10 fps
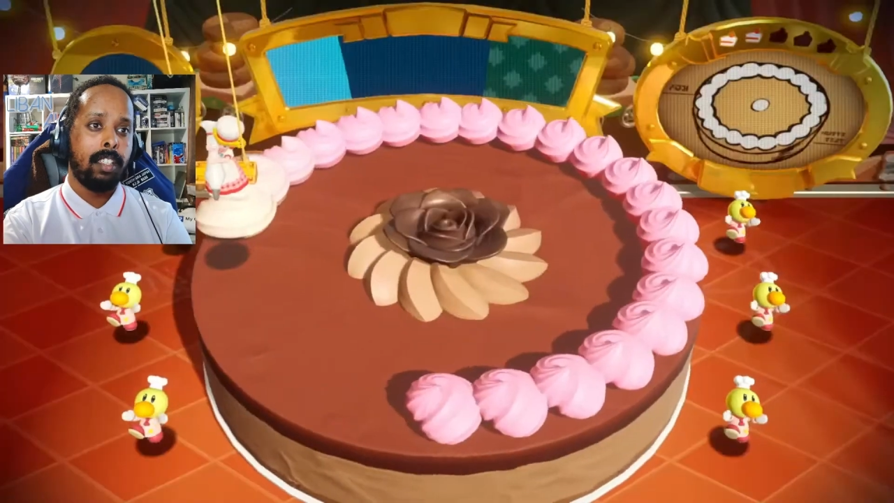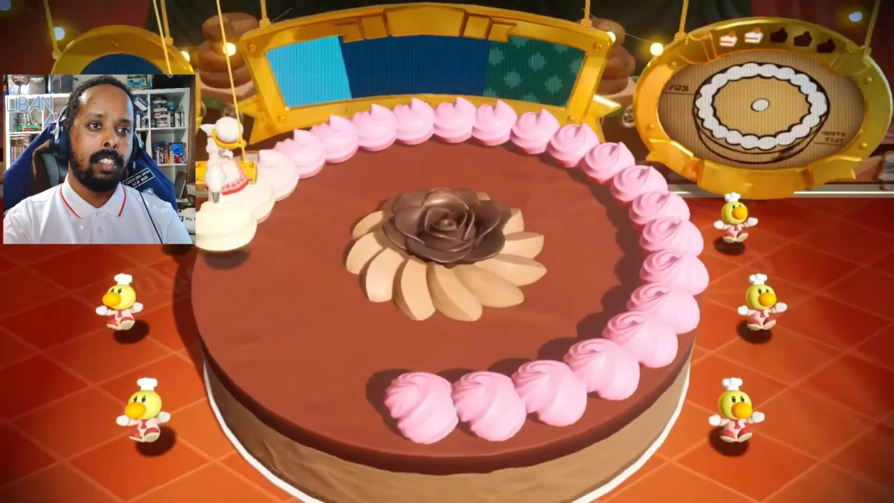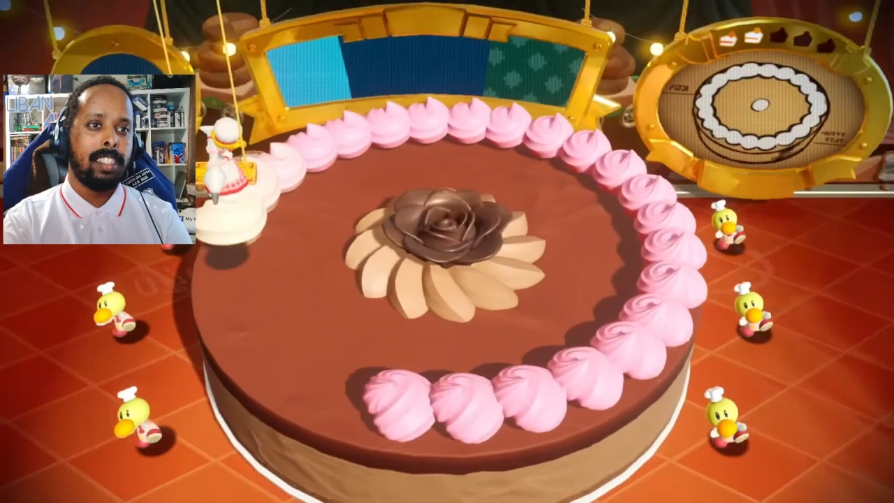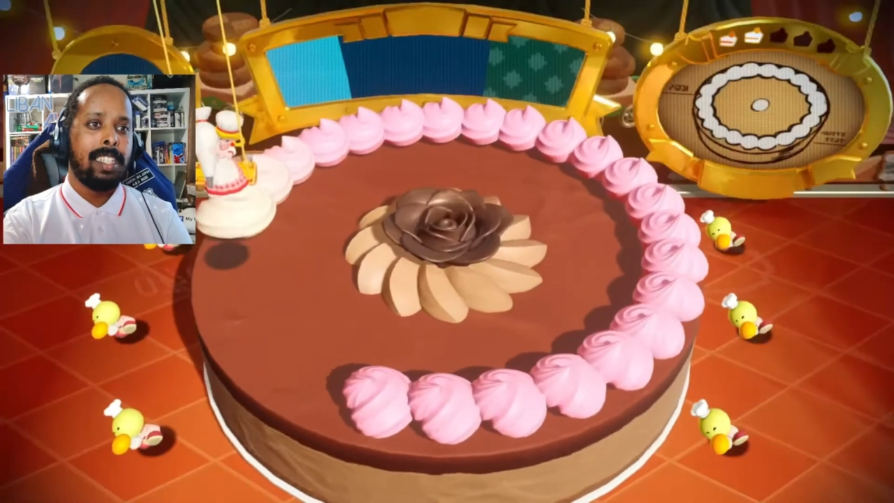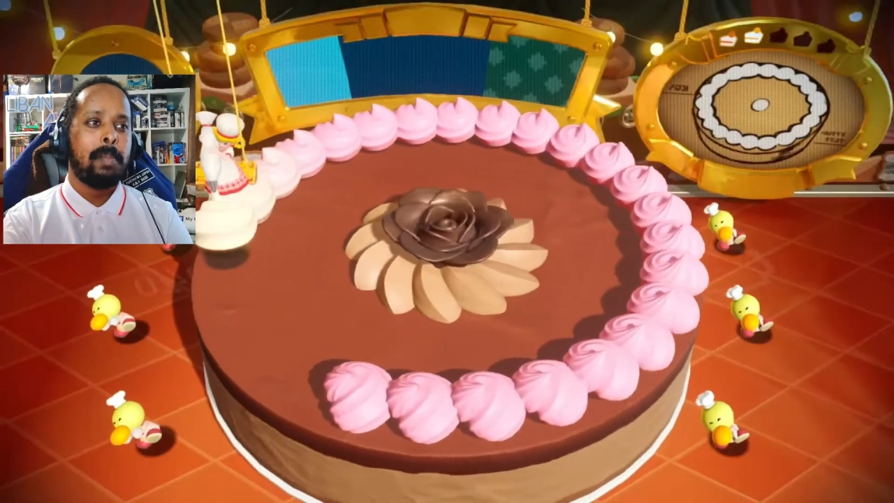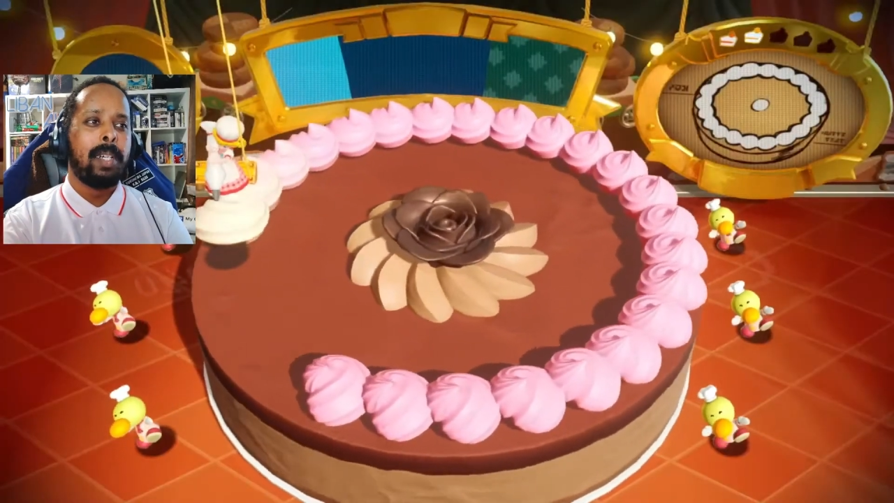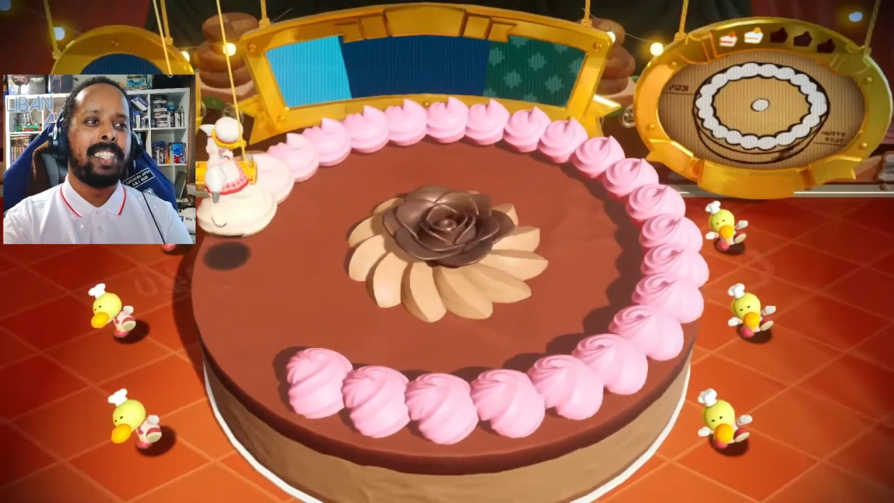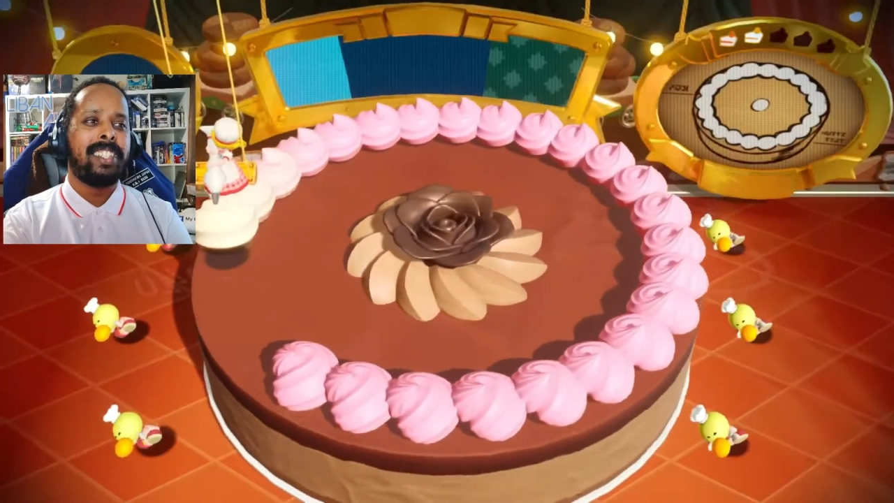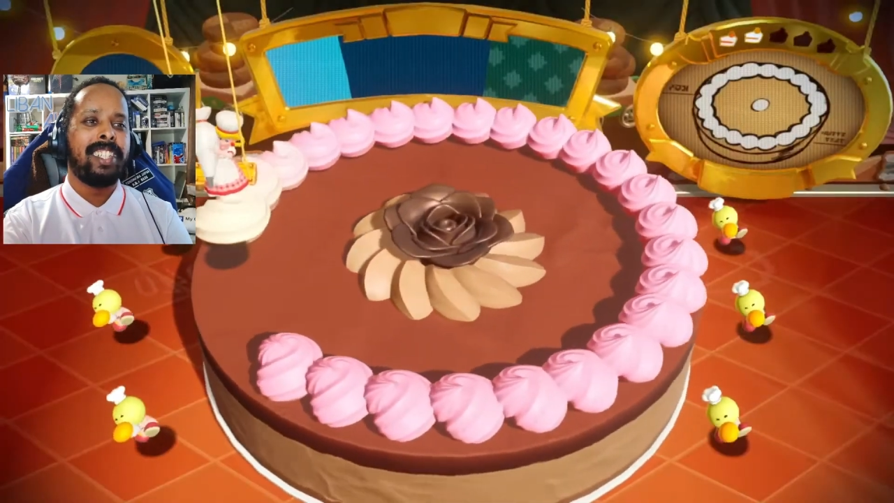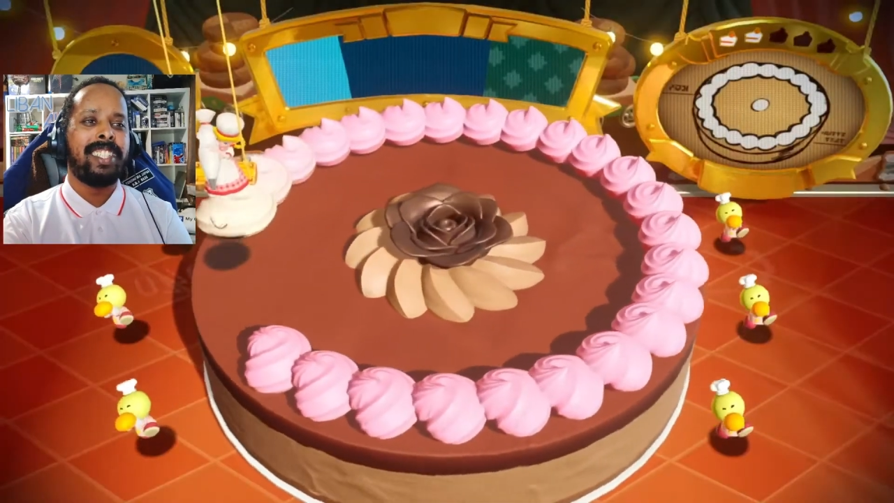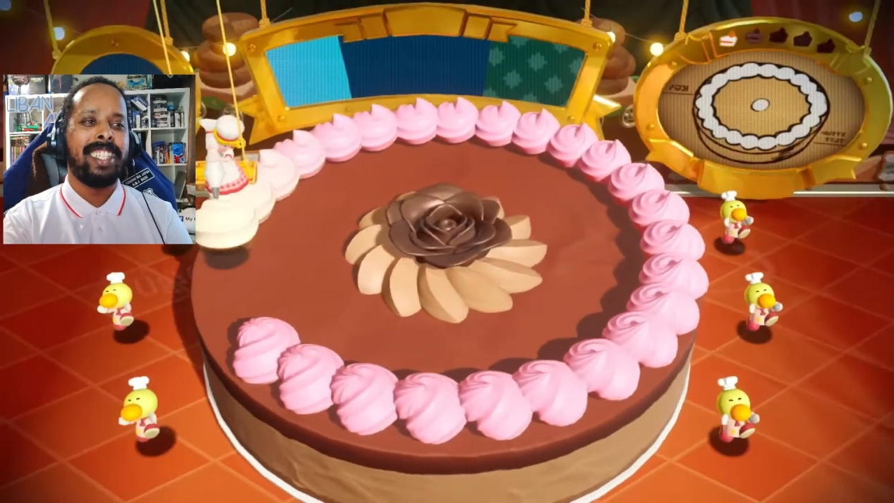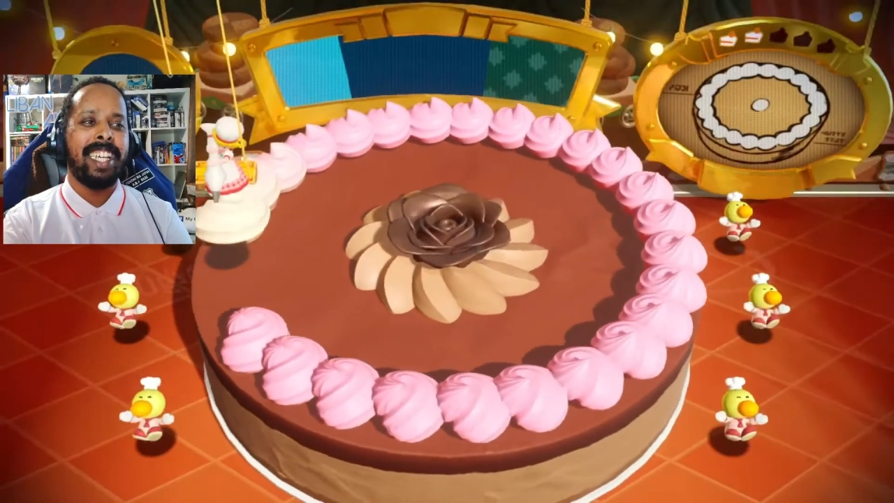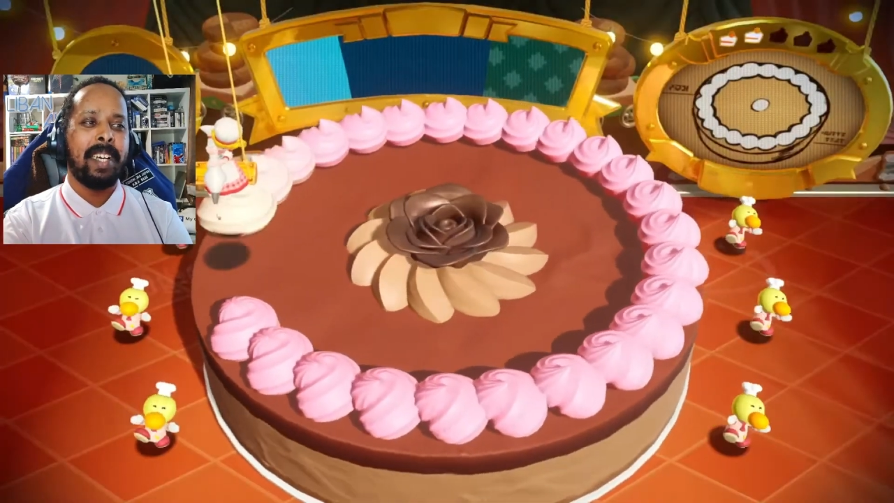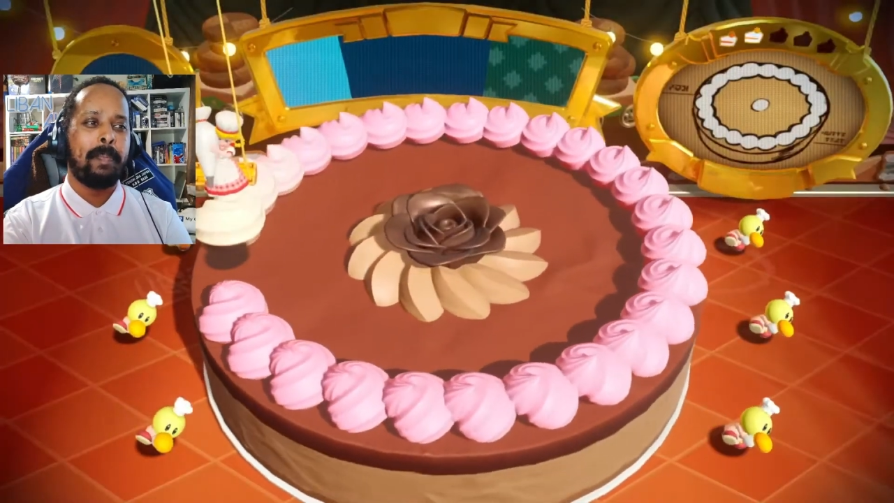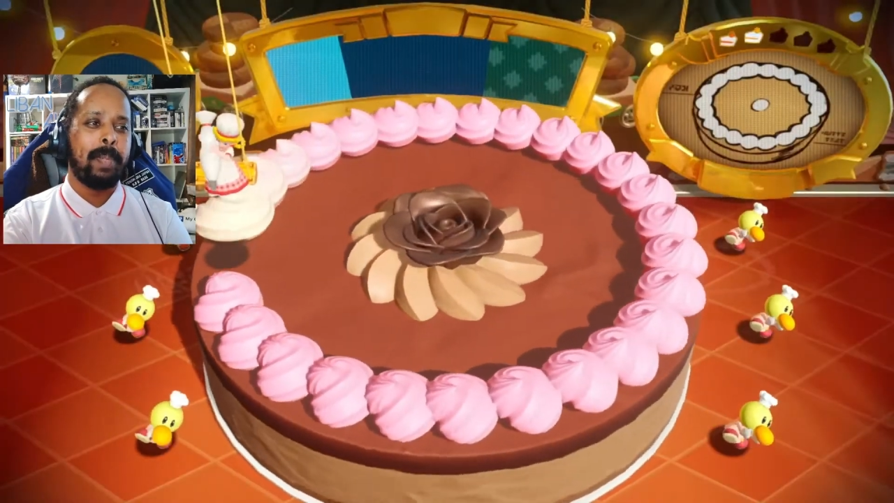Peach.
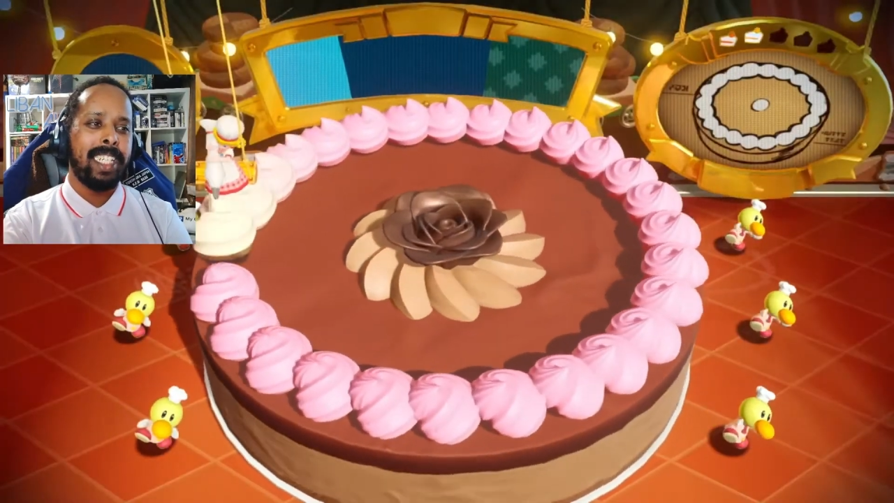Patissiere